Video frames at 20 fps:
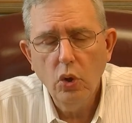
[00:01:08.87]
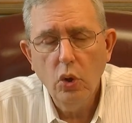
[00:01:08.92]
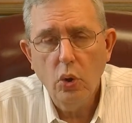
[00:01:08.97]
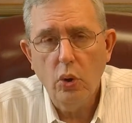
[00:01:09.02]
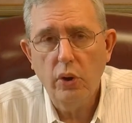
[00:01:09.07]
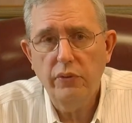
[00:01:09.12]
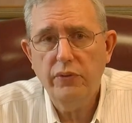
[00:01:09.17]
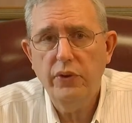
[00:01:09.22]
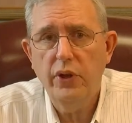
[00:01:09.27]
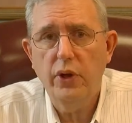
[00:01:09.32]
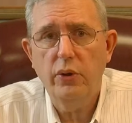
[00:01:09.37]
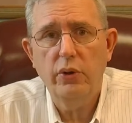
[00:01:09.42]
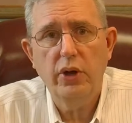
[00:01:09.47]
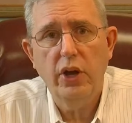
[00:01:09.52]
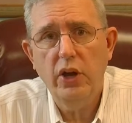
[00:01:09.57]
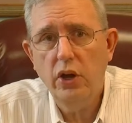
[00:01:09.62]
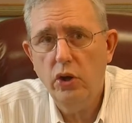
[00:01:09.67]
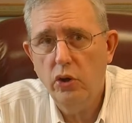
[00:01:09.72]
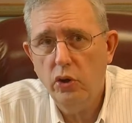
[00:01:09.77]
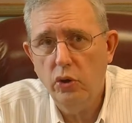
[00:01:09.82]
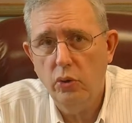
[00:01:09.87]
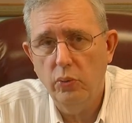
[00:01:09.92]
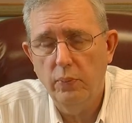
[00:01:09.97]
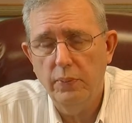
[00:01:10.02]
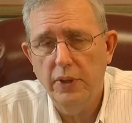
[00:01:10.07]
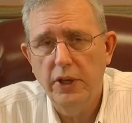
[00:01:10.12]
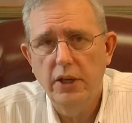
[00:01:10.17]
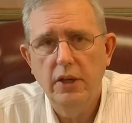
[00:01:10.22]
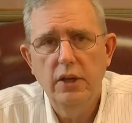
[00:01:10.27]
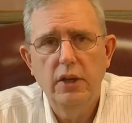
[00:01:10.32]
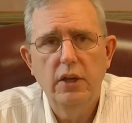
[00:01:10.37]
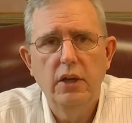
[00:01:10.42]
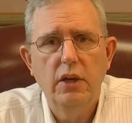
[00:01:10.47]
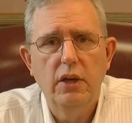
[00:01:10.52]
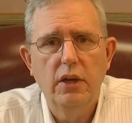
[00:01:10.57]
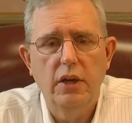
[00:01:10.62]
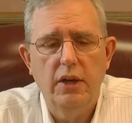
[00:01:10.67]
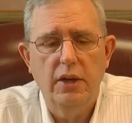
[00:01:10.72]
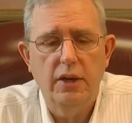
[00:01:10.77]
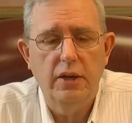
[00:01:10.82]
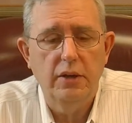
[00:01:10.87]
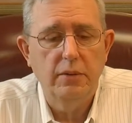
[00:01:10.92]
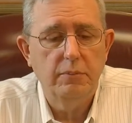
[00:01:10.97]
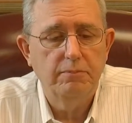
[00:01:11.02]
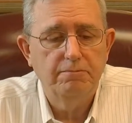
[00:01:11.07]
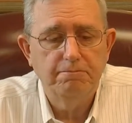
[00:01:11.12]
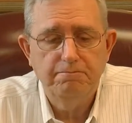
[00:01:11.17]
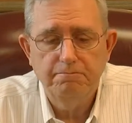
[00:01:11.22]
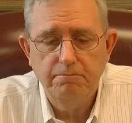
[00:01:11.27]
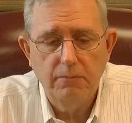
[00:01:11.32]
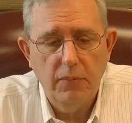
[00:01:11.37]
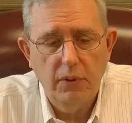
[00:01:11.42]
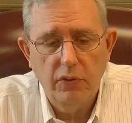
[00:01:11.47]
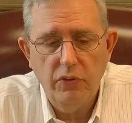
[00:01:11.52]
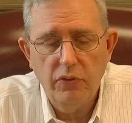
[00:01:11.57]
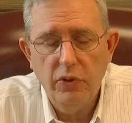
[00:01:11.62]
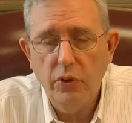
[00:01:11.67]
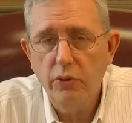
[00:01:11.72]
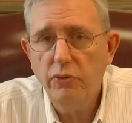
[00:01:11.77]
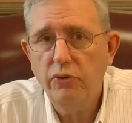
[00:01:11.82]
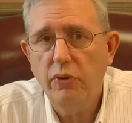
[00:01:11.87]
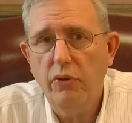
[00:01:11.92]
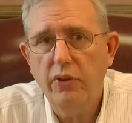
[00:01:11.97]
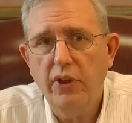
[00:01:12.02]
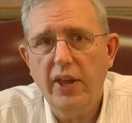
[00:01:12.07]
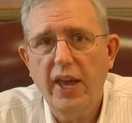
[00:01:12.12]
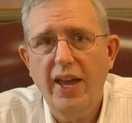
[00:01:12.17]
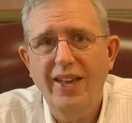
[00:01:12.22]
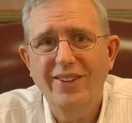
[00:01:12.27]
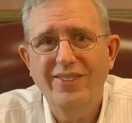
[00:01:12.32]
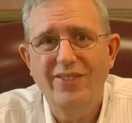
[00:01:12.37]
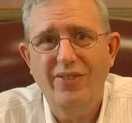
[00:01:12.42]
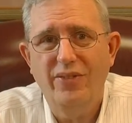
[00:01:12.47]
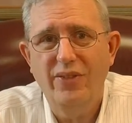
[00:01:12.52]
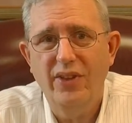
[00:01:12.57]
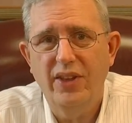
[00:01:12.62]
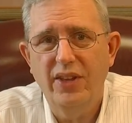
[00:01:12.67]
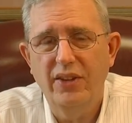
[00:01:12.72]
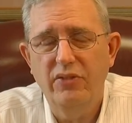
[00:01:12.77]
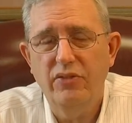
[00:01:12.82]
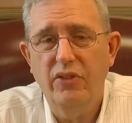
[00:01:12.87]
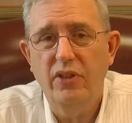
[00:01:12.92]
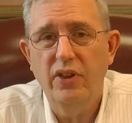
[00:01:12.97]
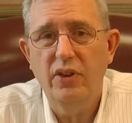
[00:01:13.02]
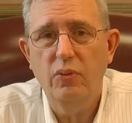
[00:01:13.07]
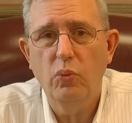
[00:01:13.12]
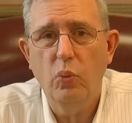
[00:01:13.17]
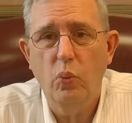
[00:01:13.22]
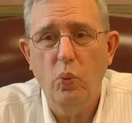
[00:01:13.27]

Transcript: Or if you own a home, those are the kinds of things that